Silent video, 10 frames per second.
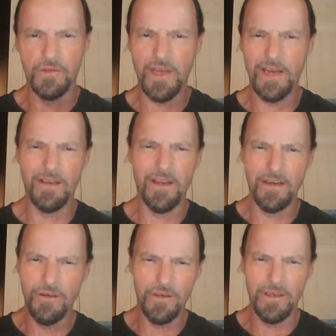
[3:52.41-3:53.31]
It's kind of
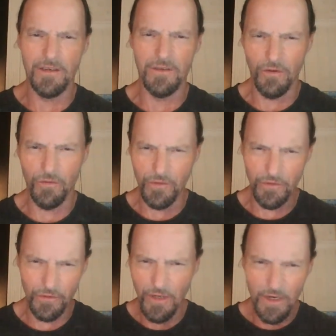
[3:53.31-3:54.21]
like cooking,
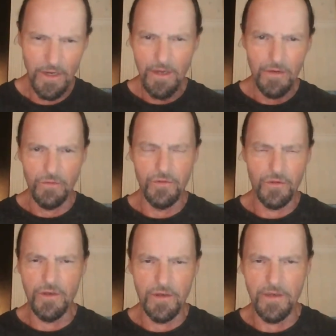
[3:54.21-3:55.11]
when you're
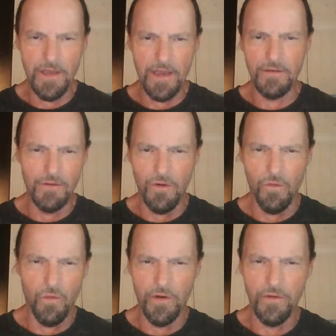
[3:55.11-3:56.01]
cooking that,
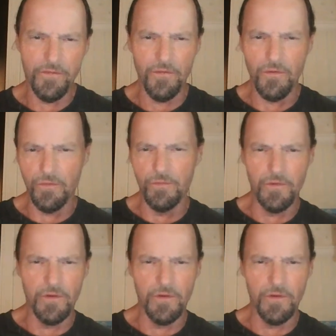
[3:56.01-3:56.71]
wonderful,